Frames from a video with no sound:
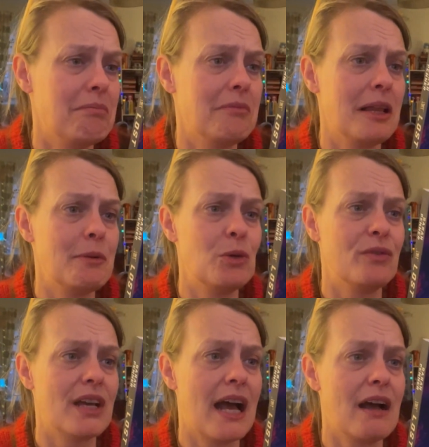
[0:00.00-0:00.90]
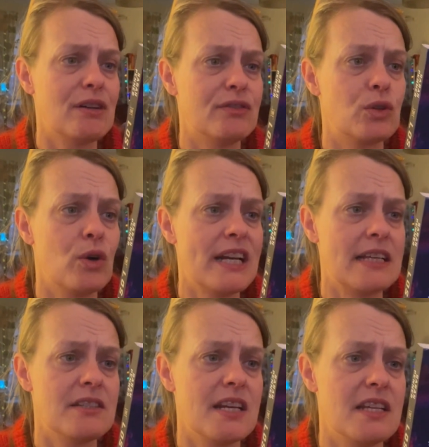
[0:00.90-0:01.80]
Let me know if you have. A Forgotten
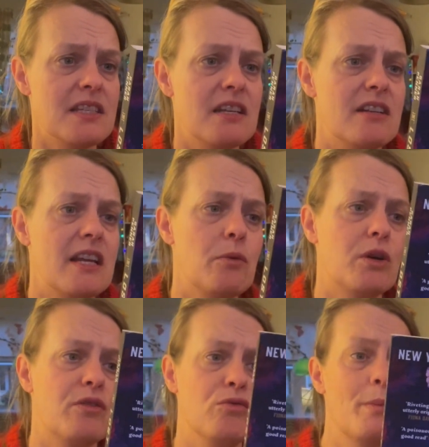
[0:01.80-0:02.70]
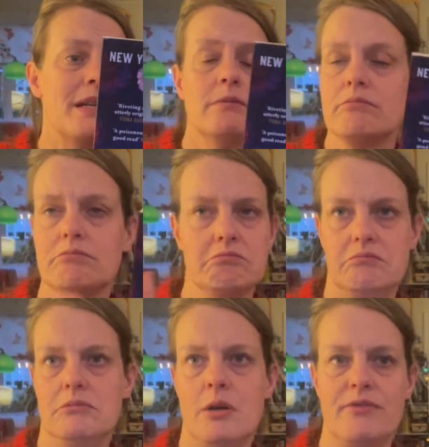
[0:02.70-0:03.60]
History, A Secret Network of Women.
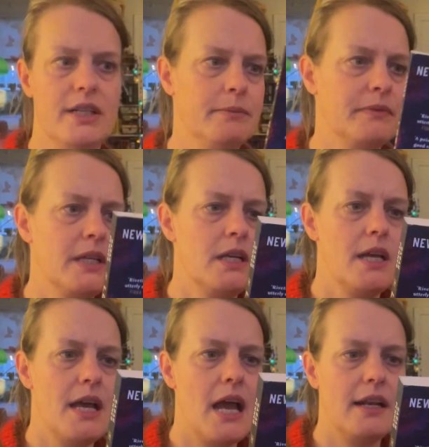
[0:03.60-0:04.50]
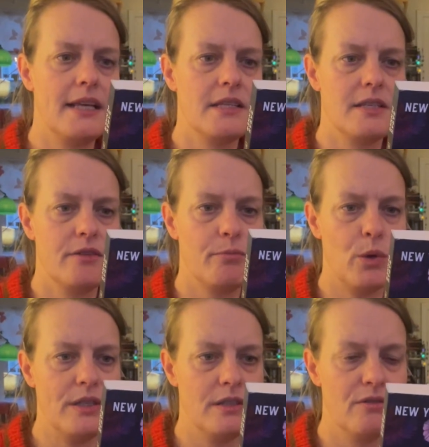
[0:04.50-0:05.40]
Up for it. A Legacy of
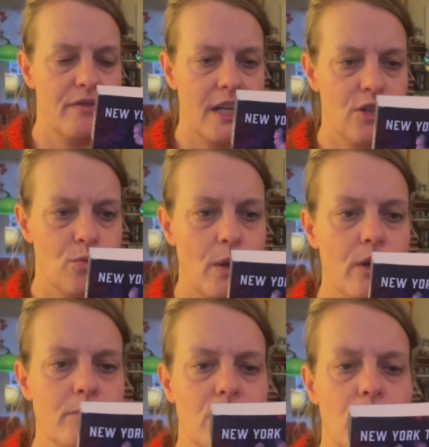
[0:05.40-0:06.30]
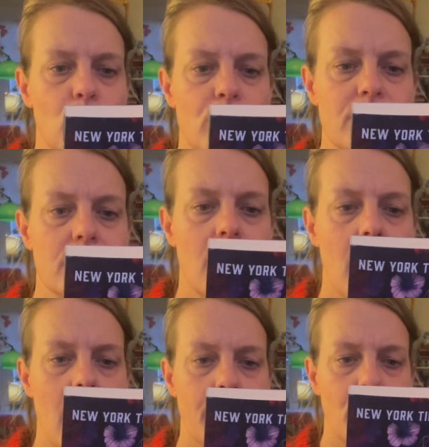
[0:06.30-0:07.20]
Poison and Revenge. Welcome to the Lost
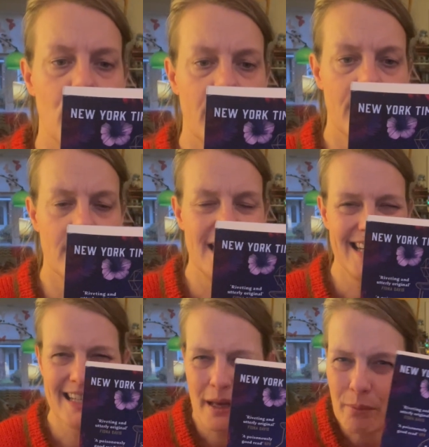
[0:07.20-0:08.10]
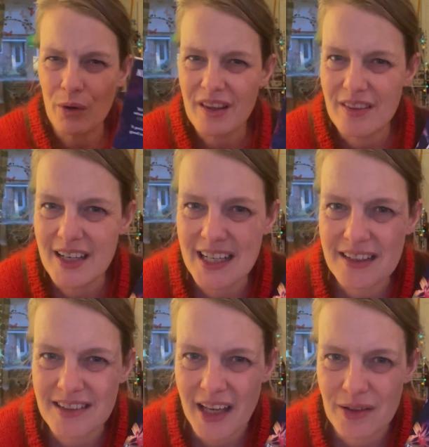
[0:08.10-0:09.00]
Apothecary. Apothecary?
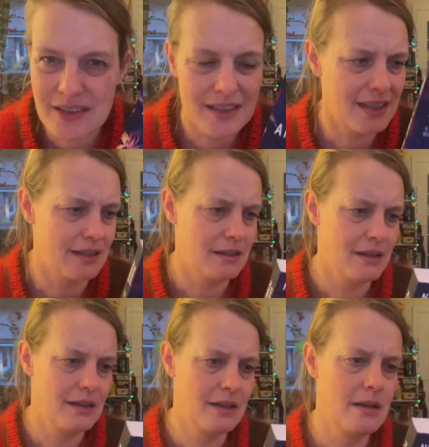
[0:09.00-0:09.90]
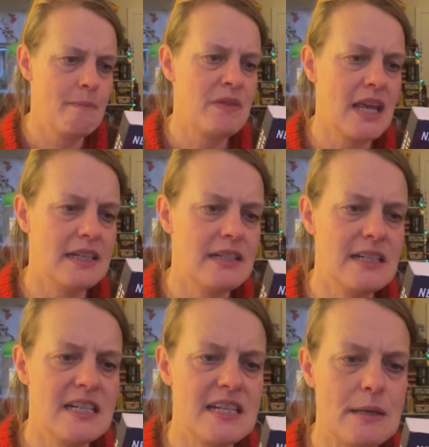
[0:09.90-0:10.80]
Is that how you say it? Hidden in
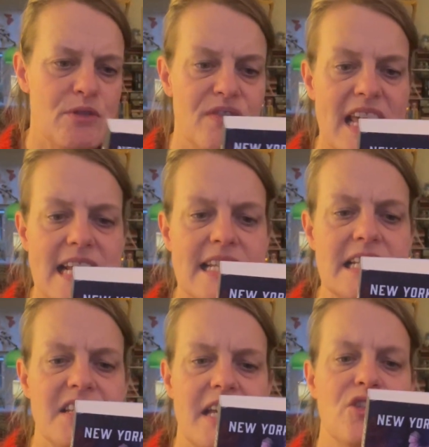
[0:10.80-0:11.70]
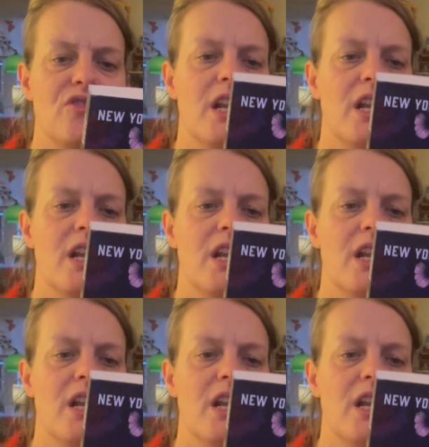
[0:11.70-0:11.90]
the depths of 18th century